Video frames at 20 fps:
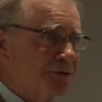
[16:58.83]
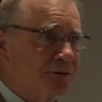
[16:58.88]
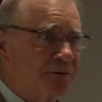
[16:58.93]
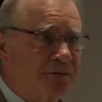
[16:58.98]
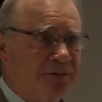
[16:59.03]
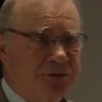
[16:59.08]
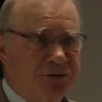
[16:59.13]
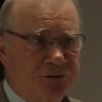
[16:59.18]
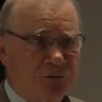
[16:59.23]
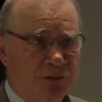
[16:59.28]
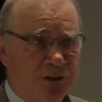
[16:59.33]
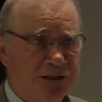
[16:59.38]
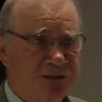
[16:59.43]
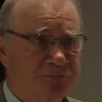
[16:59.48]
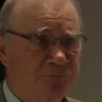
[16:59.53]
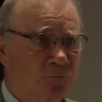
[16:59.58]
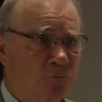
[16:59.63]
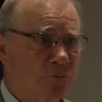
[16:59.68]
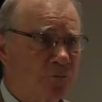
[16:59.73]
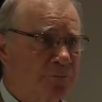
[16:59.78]
to
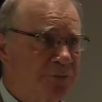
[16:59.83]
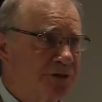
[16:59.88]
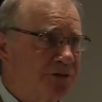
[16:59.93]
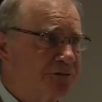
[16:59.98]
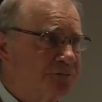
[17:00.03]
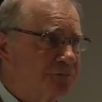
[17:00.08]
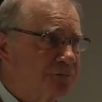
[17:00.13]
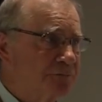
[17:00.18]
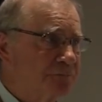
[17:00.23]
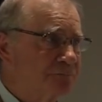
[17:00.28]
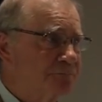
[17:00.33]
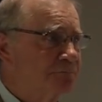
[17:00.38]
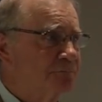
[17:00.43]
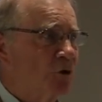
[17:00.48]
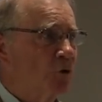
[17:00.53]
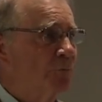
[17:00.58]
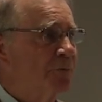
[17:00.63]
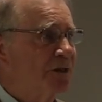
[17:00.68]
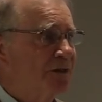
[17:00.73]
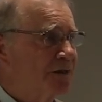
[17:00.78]
transform into
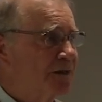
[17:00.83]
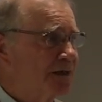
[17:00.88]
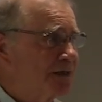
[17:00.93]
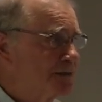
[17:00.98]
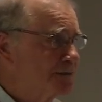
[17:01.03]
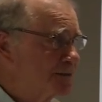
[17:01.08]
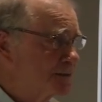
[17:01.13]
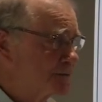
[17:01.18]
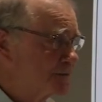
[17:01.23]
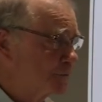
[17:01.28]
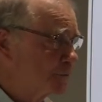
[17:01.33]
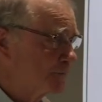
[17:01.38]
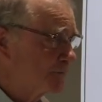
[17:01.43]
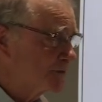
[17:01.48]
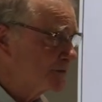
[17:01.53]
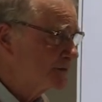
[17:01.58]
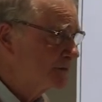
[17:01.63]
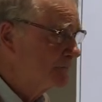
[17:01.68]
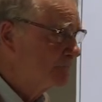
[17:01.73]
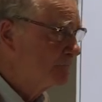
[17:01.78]
mobility as a service.